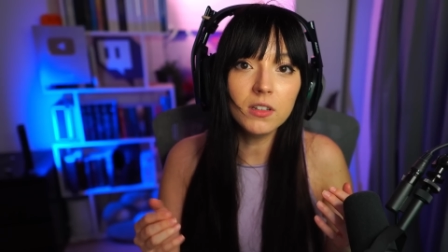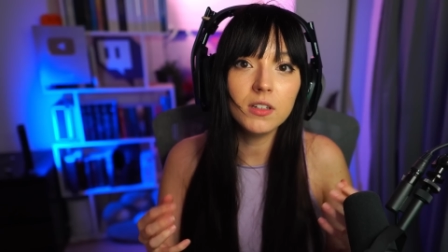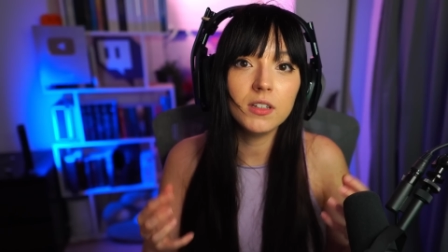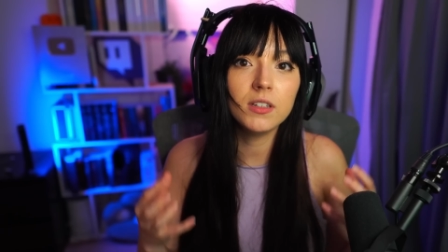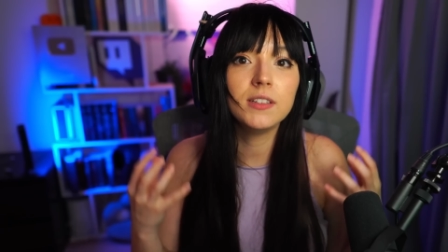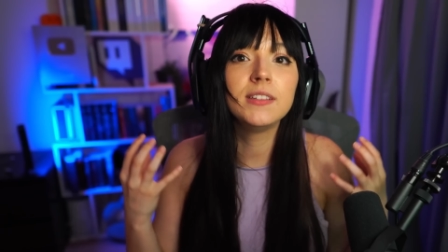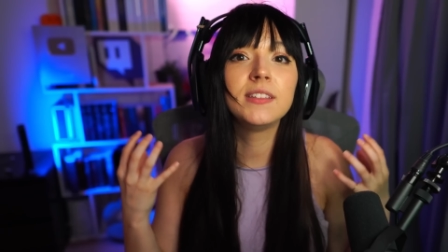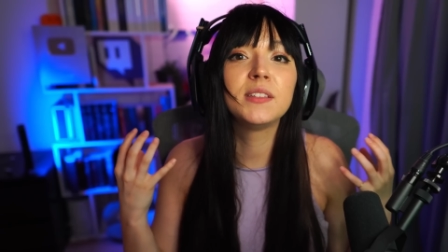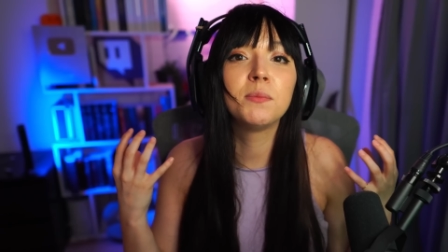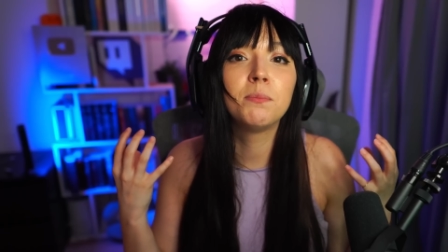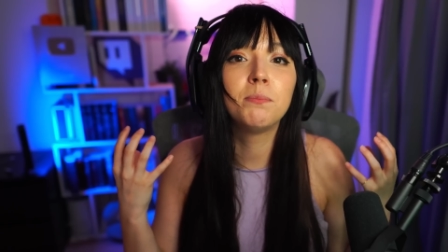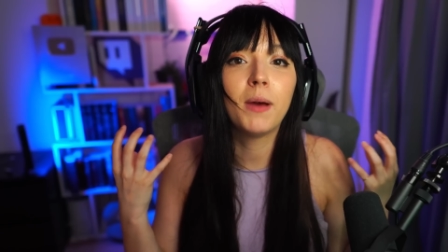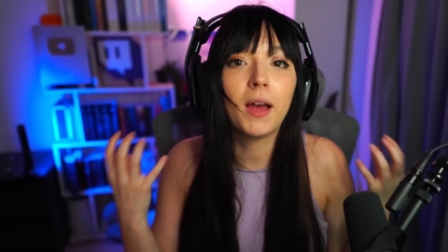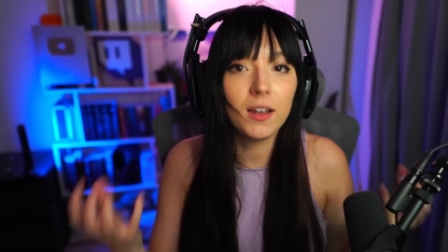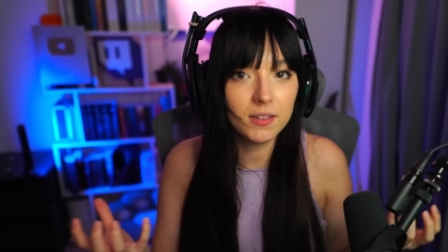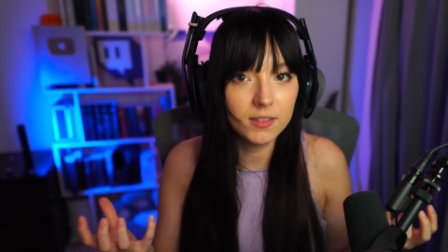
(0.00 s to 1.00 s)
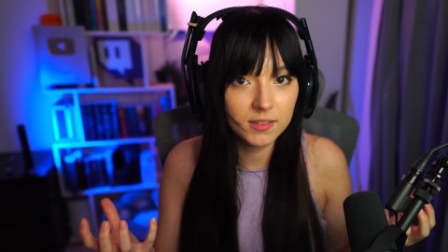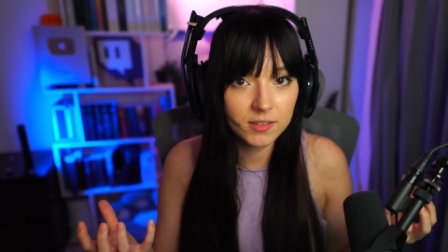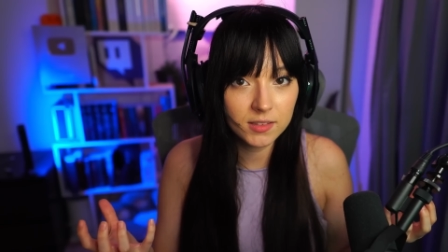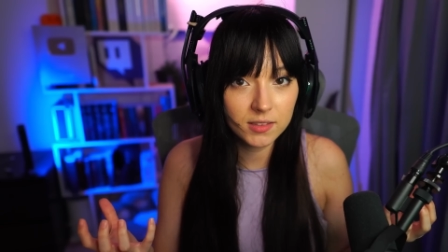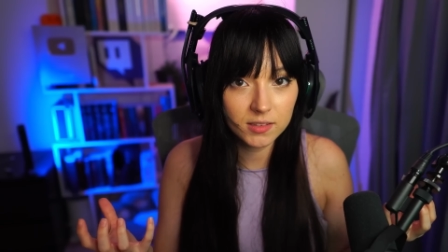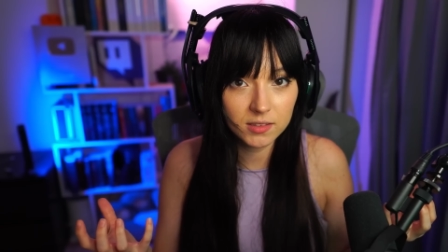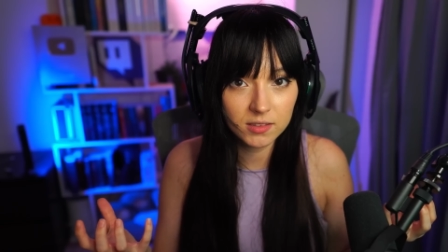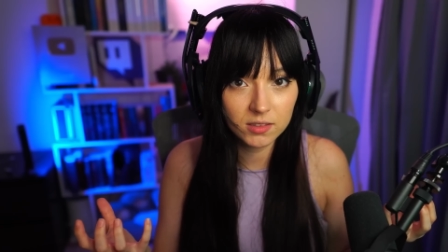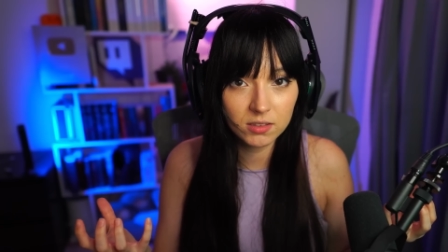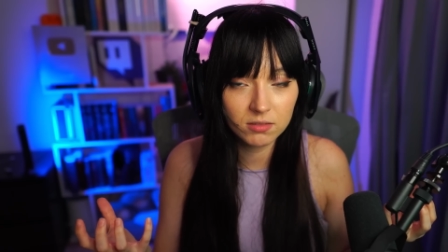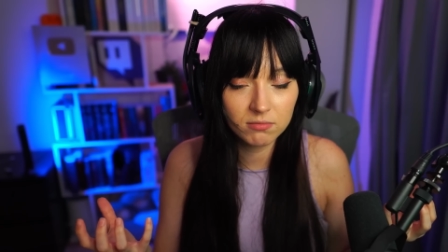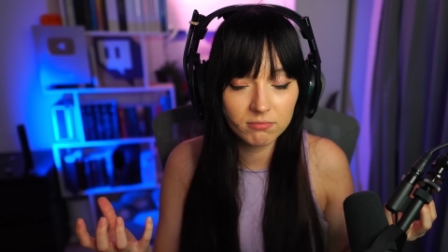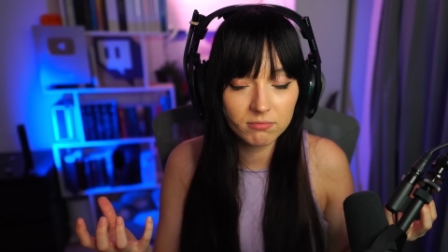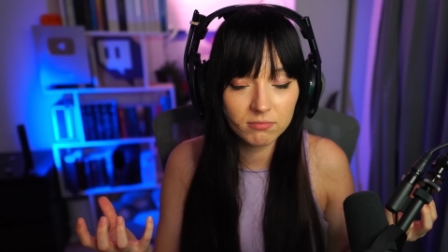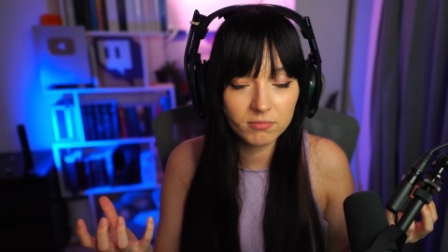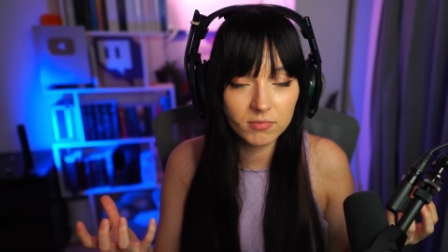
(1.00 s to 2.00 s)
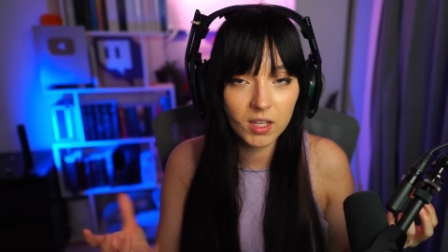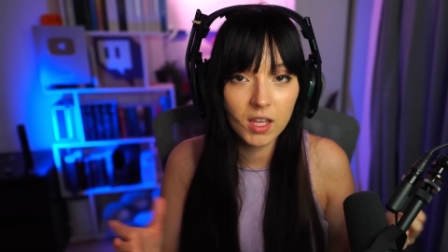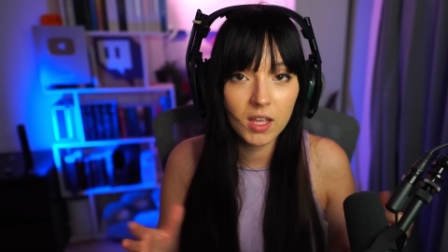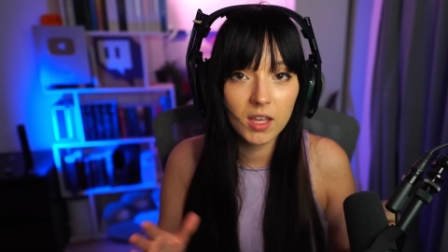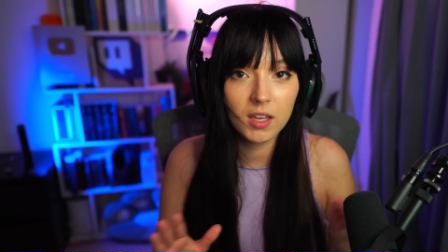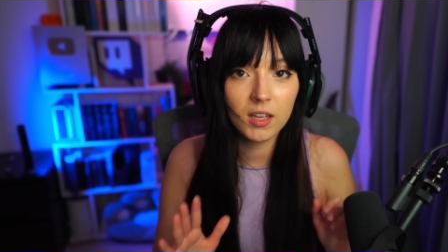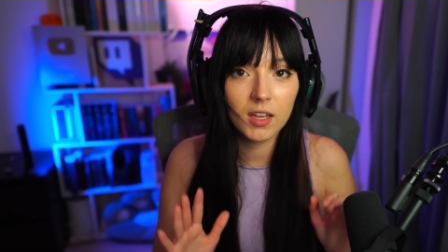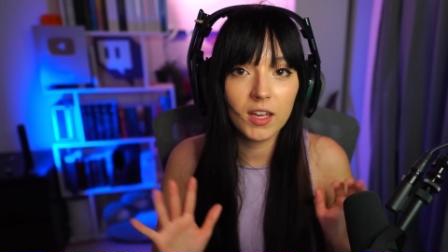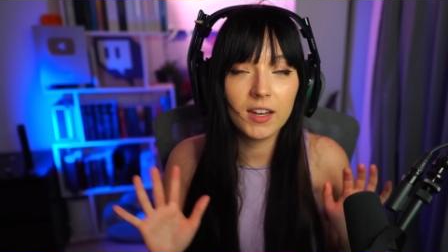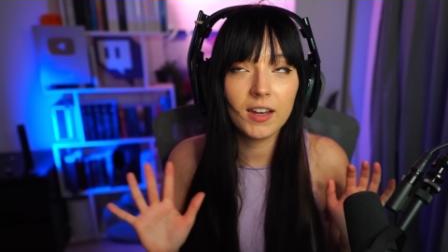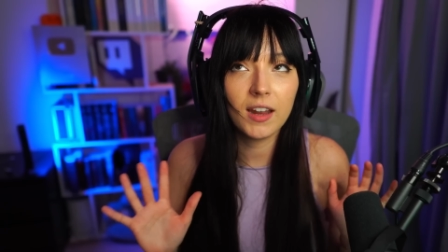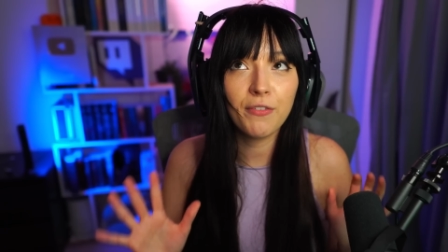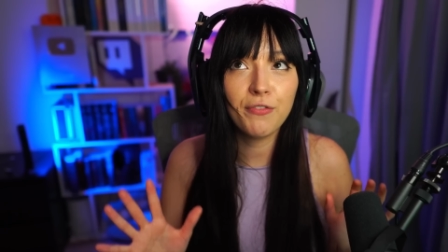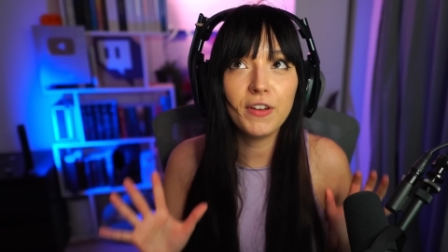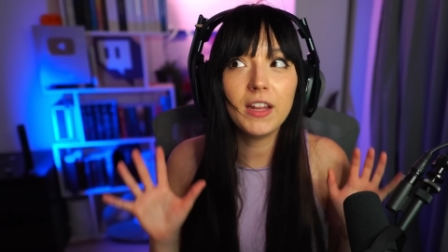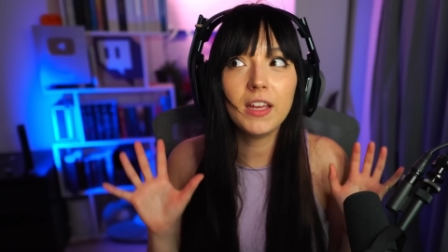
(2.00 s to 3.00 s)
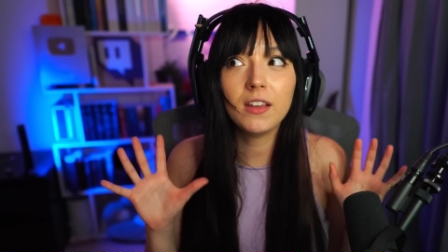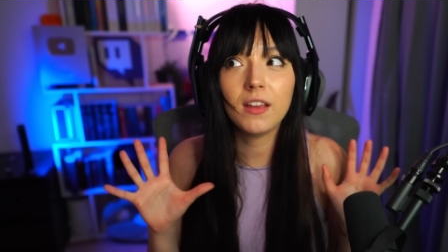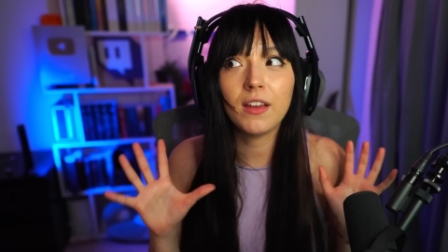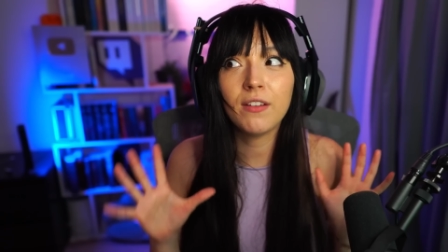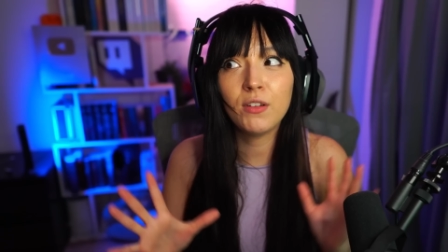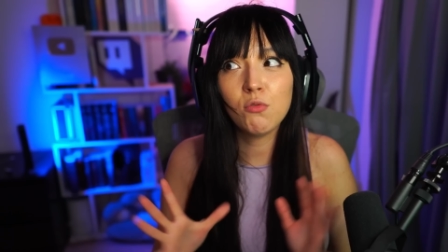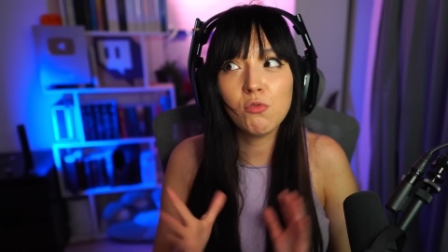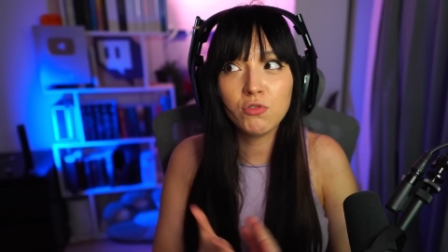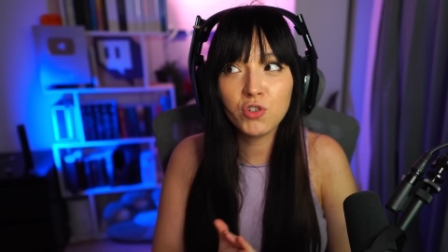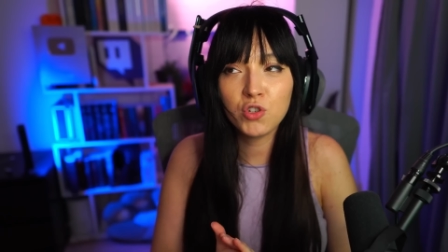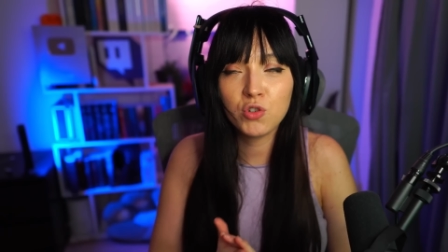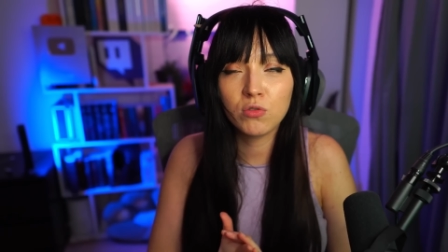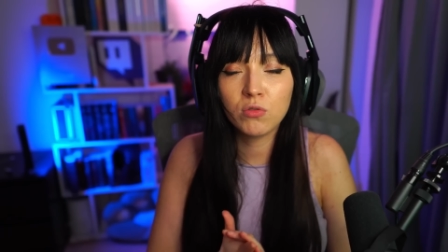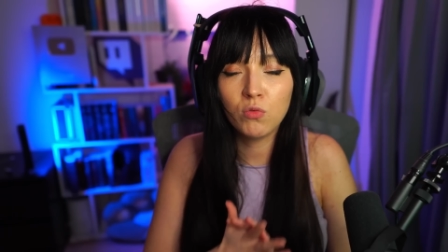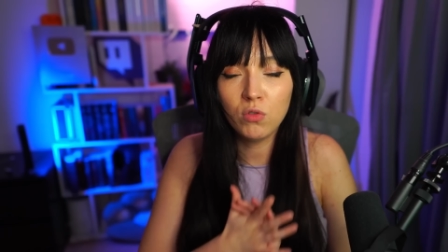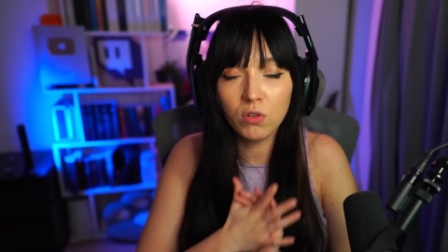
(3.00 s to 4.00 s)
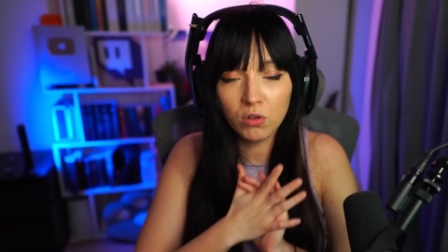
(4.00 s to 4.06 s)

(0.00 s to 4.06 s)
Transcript: is a balance and i feel like everyone should